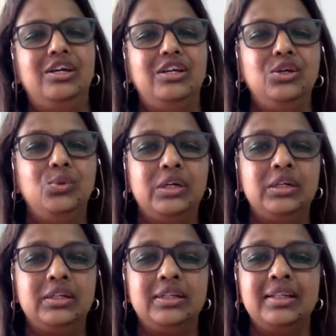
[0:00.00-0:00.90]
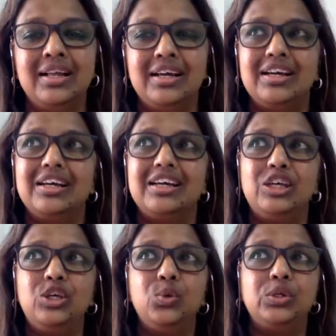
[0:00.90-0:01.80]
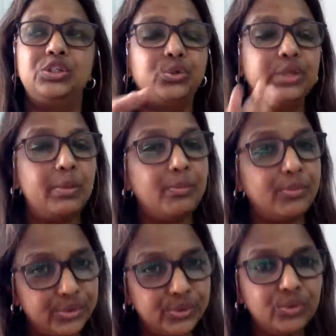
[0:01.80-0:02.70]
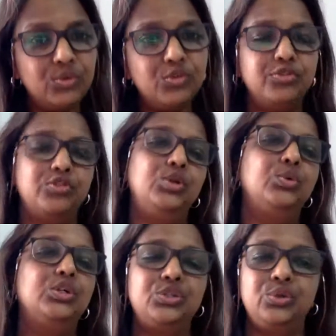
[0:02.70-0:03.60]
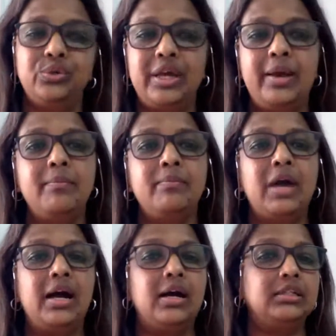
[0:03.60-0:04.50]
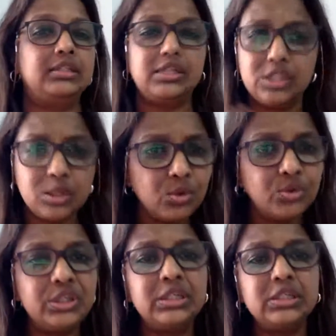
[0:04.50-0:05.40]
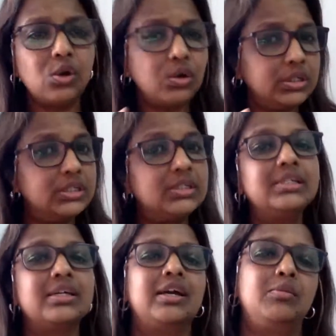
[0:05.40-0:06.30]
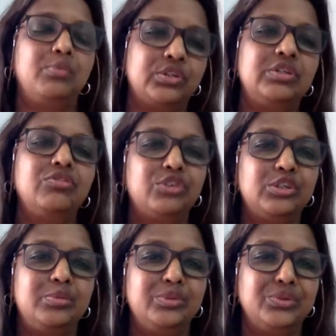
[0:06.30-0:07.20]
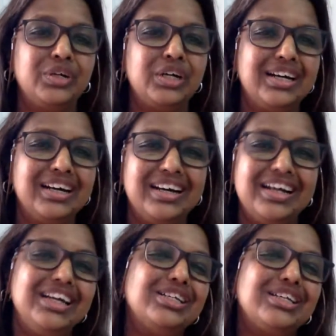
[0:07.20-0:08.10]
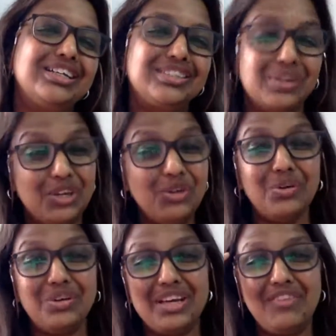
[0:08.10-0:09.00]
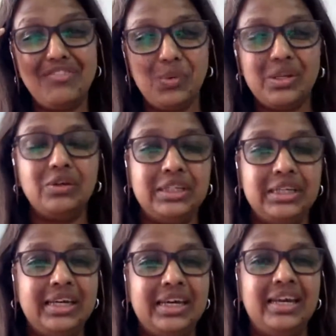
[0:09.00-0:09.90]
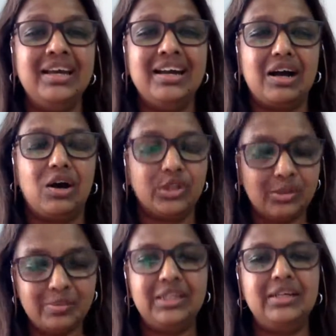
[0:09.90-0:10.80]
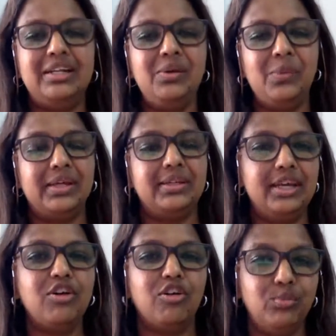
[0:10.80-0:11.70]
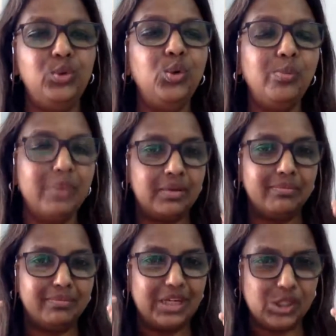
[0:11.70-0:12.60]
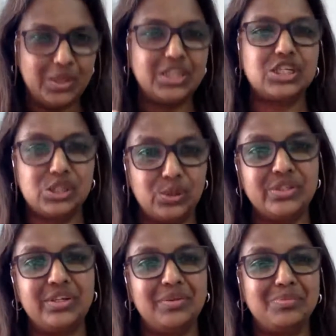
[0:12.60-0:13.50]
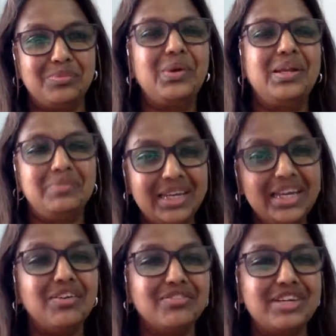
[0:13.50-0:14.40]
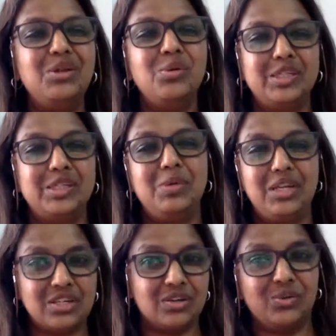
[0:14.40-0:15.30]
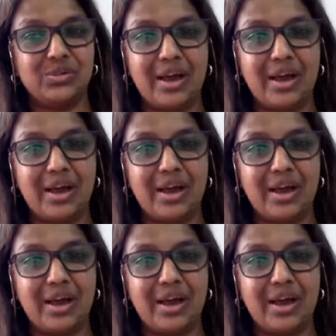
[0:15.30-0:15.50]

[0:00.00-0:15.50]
You will show them proof. You will show them testimonials. All these things are important for the group. So even without thinking, automatically when I think of blue, my speech slows down. But when I'm thinking of yellow, my speech goes